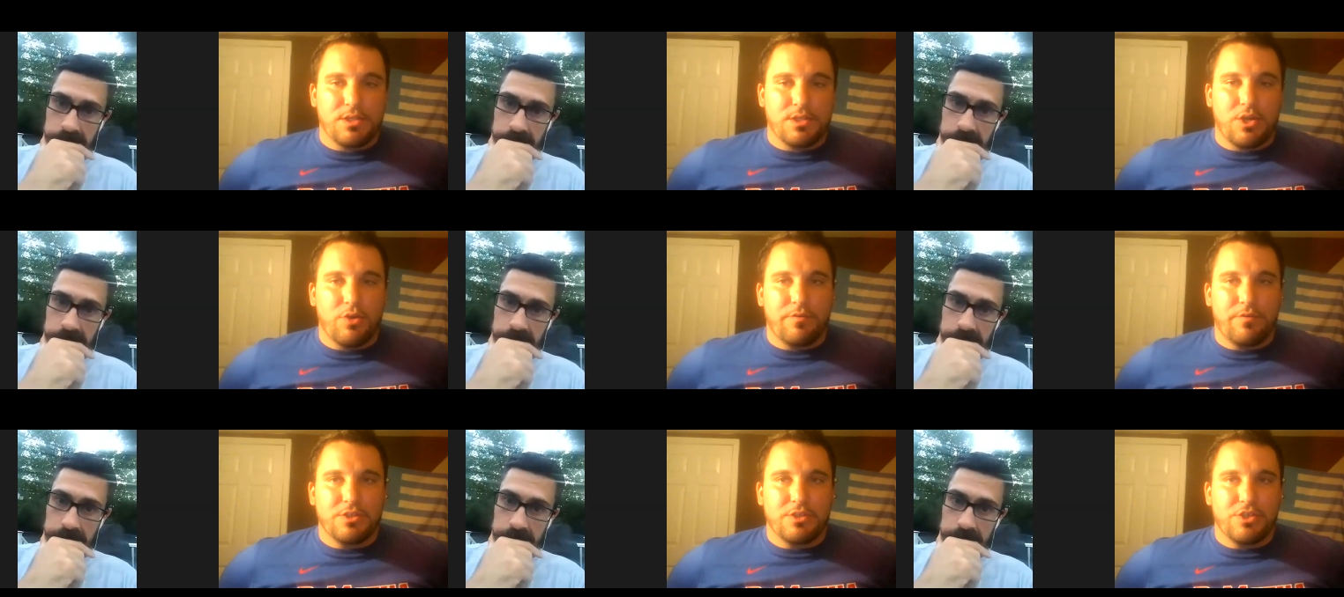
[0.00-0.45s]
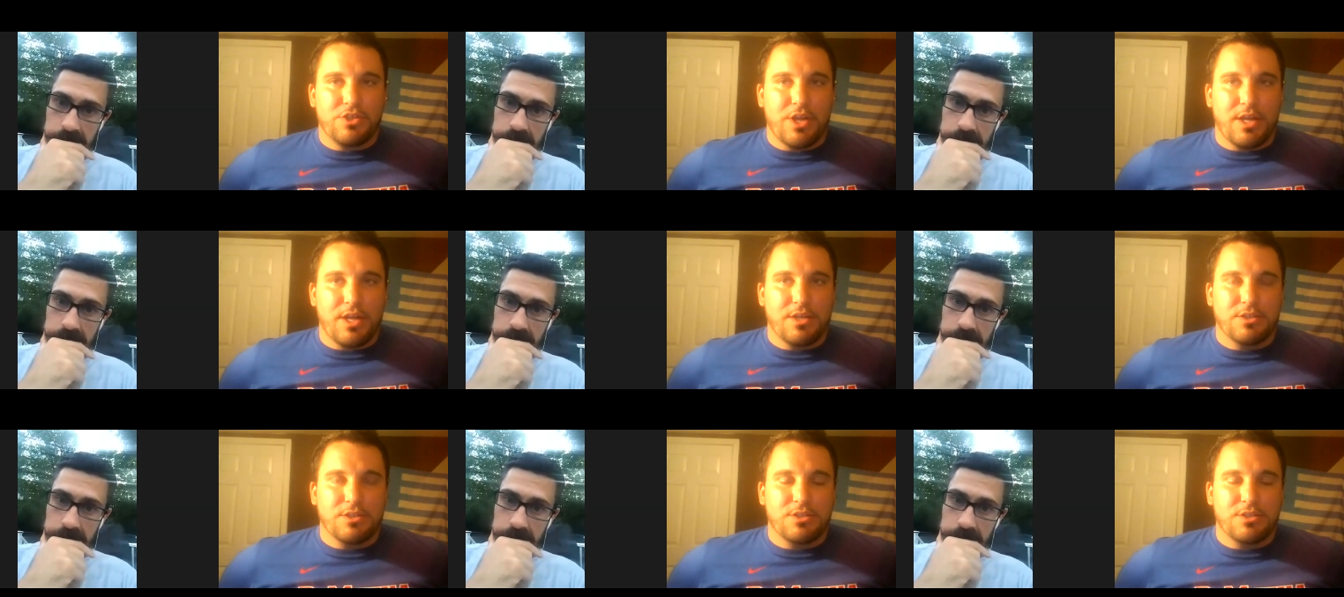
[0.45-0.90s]
Speaker 1: COVID
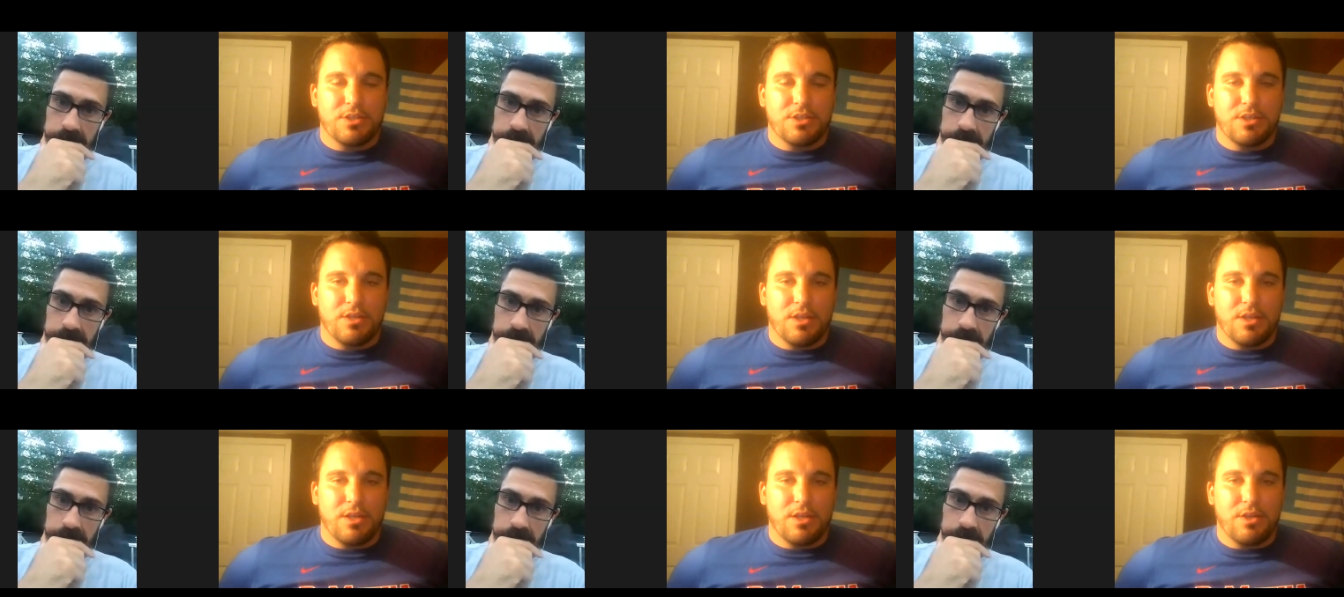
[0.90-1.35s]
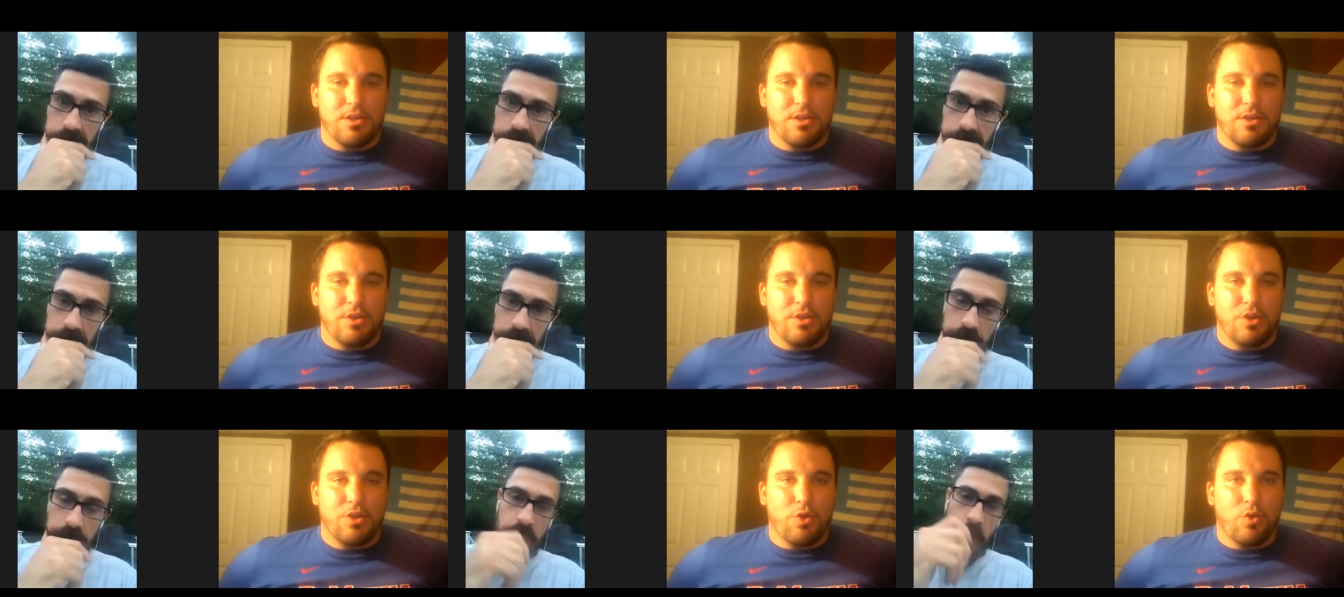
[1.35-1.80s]
changed in, in
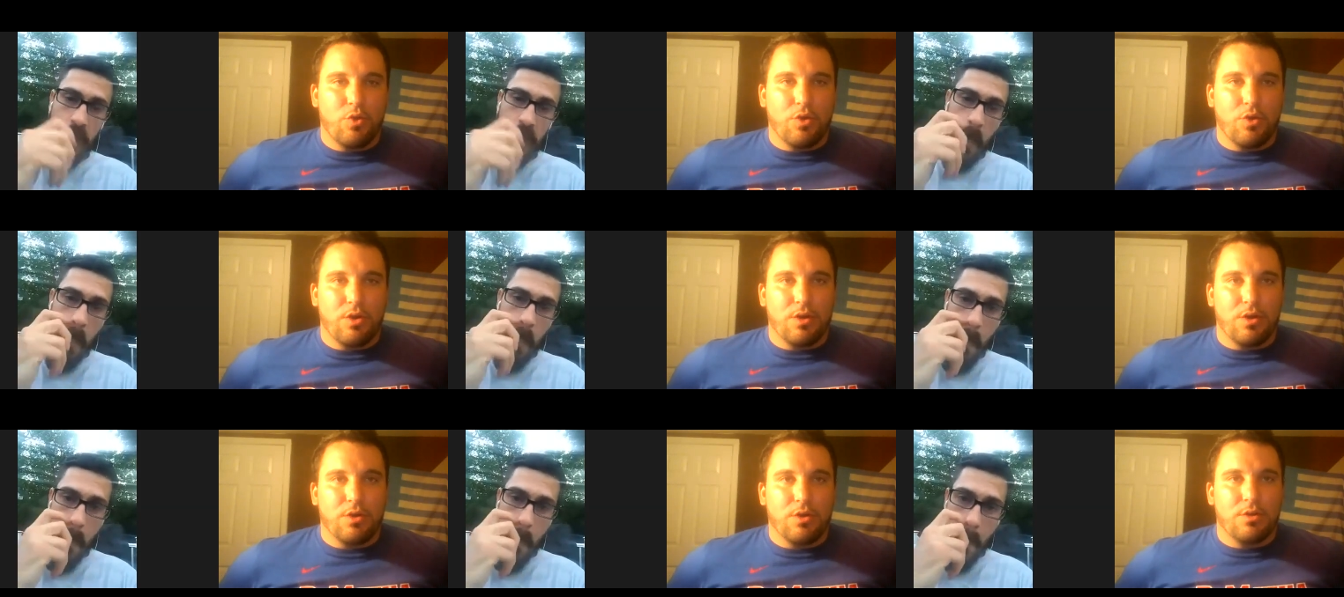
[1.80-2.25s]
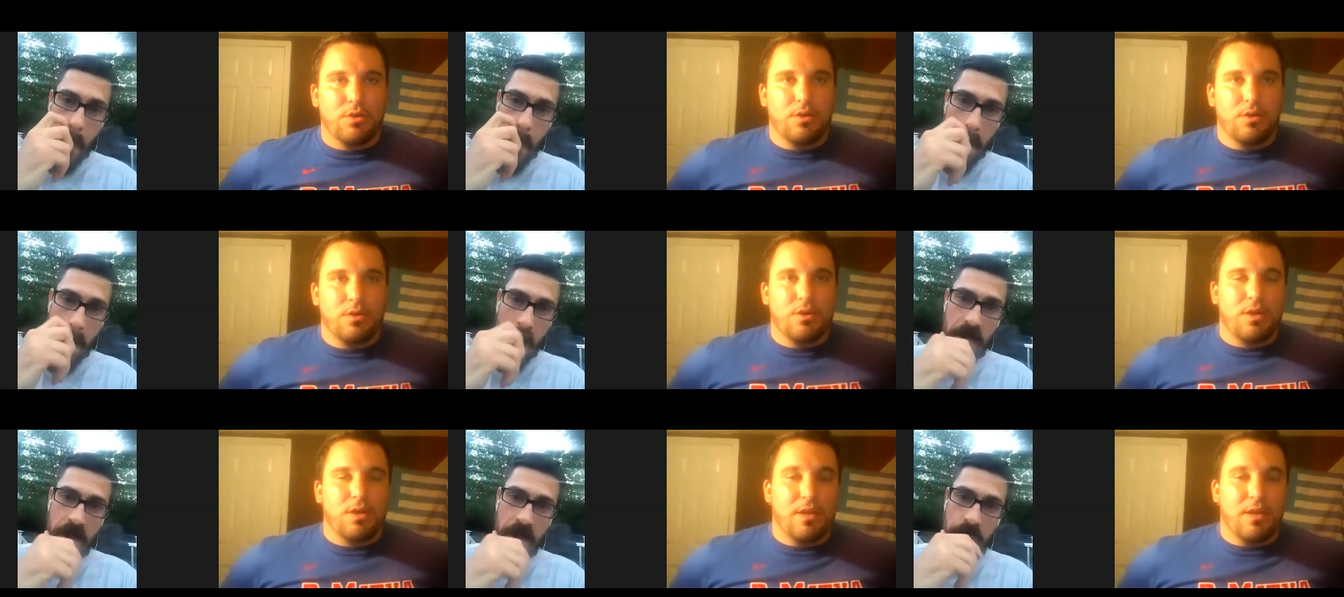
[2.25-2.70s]
your
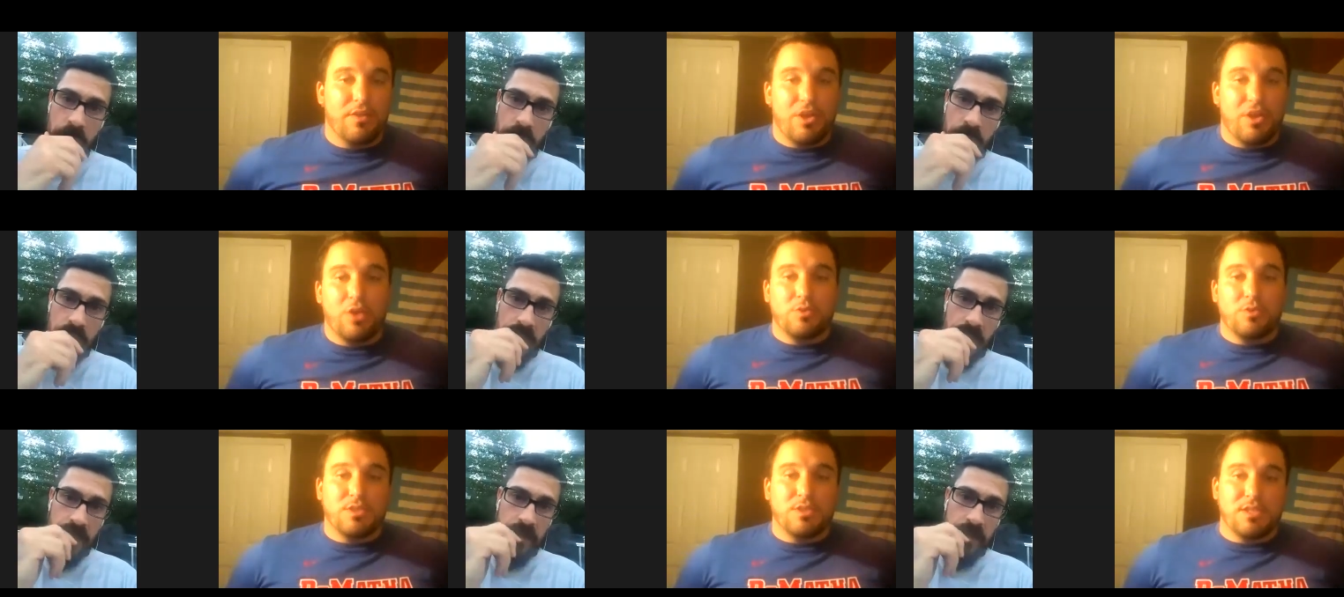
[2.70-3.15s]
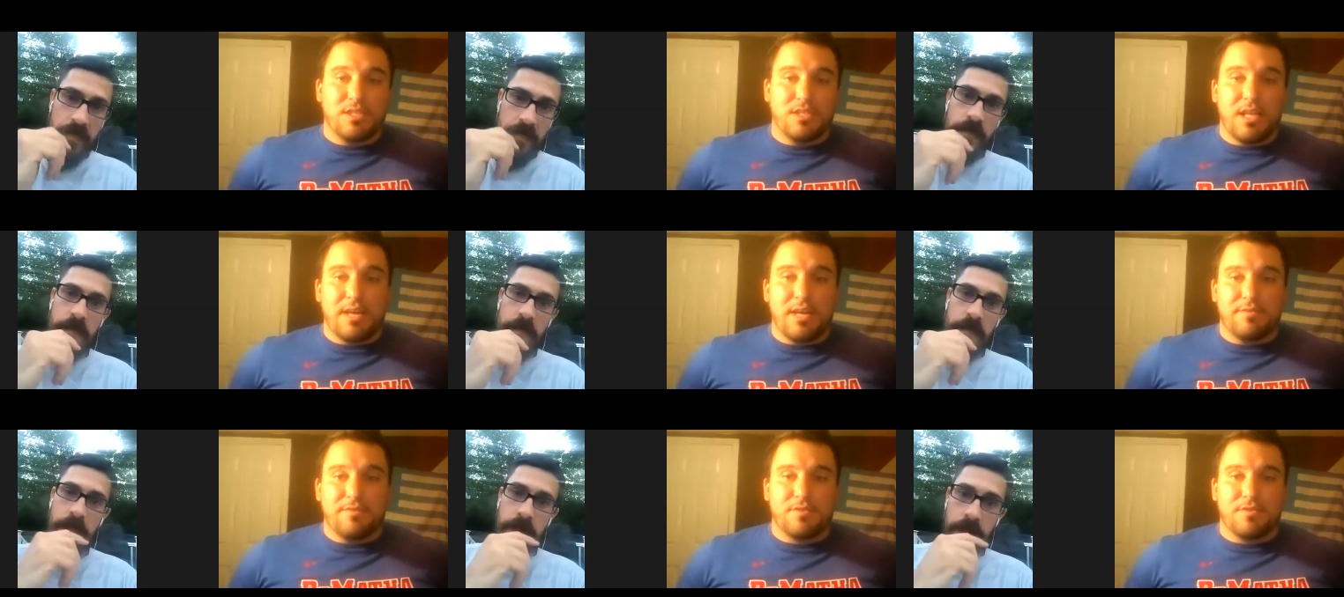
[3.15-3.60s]
and the coaching
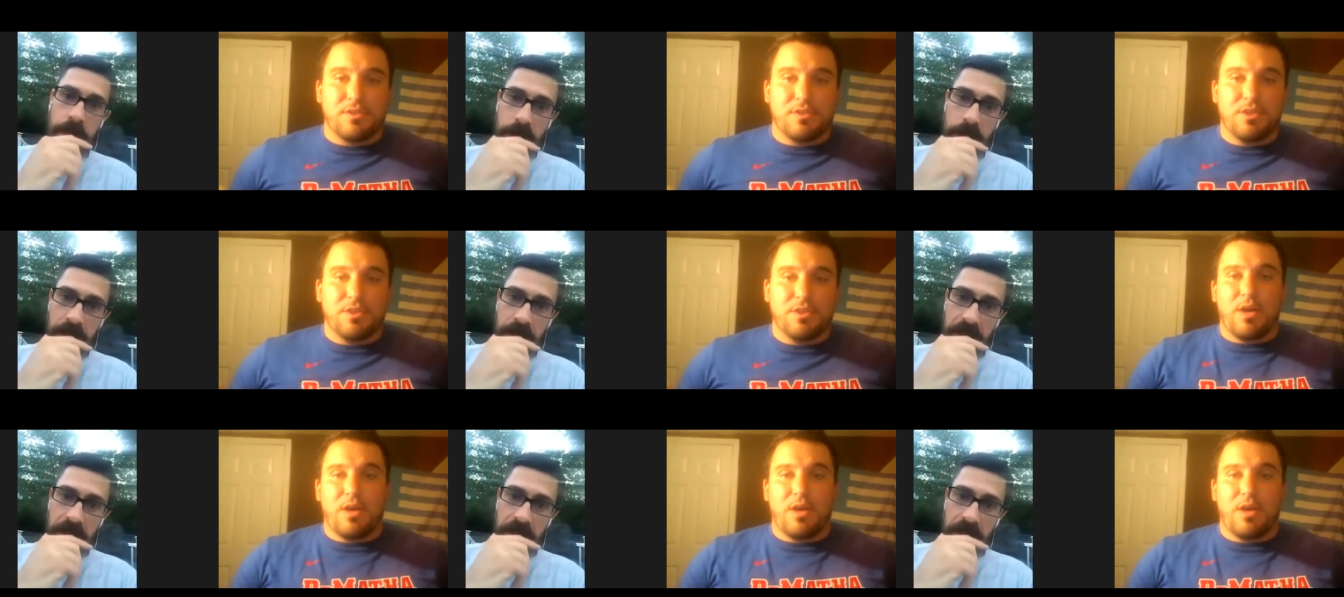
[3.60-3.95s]
staff's, you know,